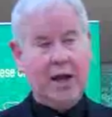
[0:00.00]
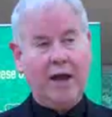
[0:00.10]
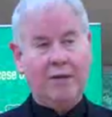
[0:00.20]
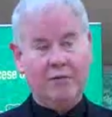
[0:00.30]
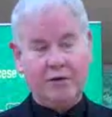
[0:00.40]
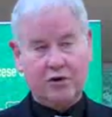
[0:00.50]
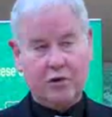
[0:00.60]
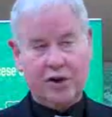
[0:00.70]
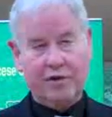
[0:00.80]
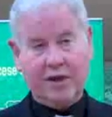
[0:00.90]
and the
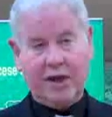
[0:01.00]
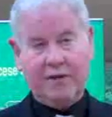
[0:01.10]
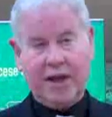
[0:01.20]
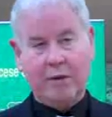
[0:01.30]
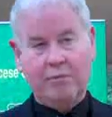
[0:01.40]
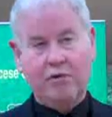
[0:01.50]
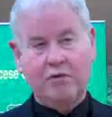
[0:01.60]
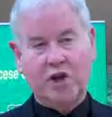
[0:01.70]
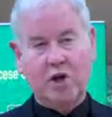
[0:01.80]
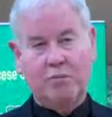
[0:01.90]
degree thing in the end
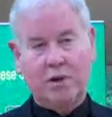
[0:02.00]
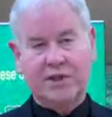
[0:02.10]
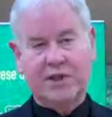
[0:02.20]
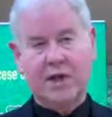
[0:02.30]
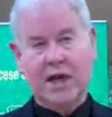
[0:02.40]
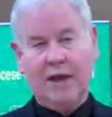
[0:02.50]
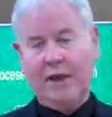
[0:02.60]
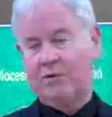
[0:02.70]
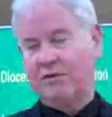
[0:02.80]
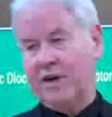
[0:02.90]
proved hopeless, and
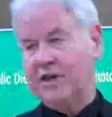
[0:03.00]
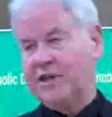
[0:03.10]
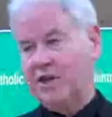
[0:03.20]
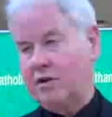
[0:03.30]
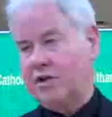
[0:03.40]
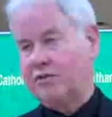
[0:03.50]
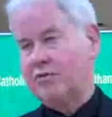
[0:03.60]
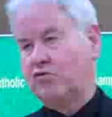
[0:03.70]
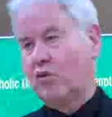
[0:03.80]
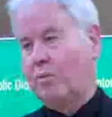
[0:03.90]
that was a very serious
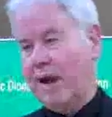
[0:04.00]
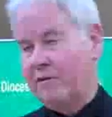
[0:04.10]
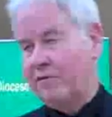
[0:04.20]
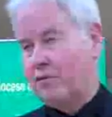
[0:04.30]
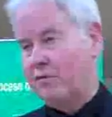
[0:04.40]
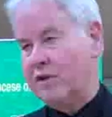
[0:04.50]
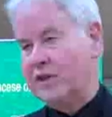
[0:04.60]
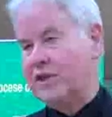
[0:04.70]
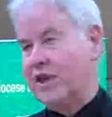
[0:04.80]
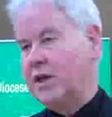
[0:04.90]
drawback for the
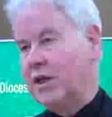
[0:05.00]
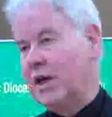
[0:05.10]
university.